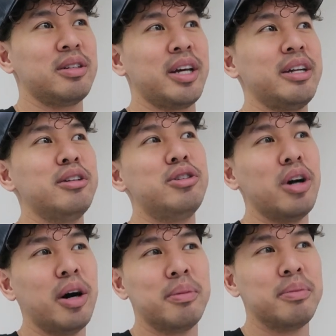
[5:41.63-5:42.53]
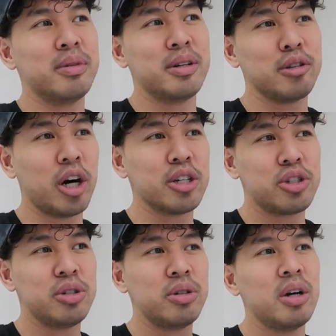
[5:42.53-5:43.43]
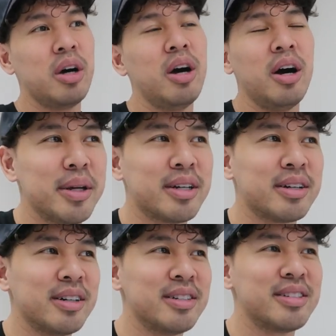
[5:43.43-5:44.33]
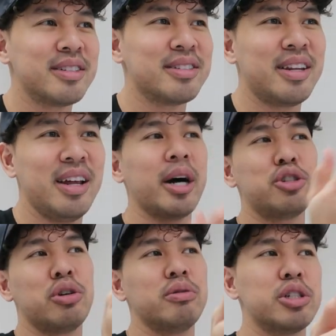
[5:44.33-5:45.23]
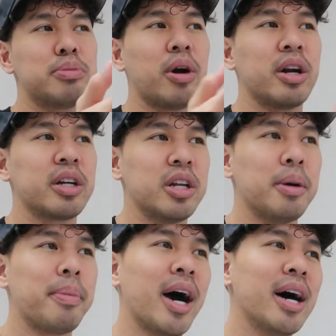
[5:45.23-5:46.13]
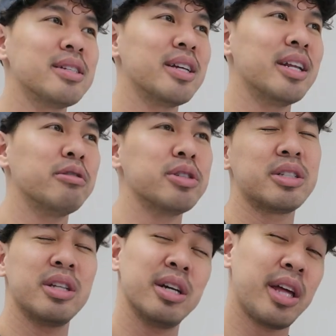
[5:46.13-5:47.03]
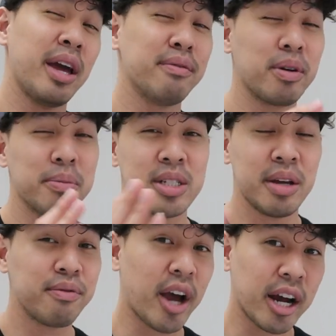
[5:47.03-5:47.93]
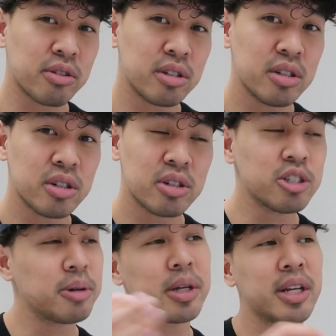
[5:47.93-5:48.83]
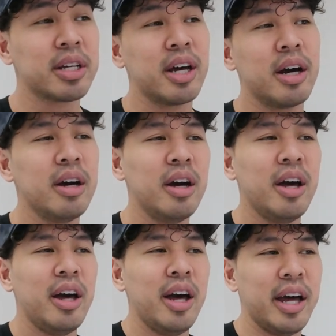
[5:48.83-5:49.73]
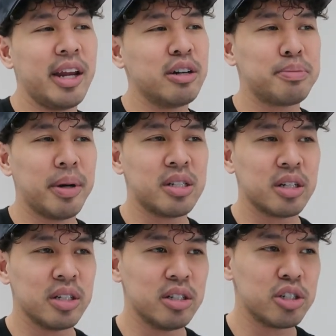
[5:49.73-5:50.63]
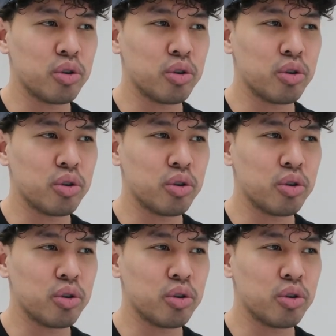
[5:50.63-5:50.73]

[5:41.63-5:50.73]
like dumb lawsuit because I sold this product in the past and it was it came from the same factory or something like that. And that was basically the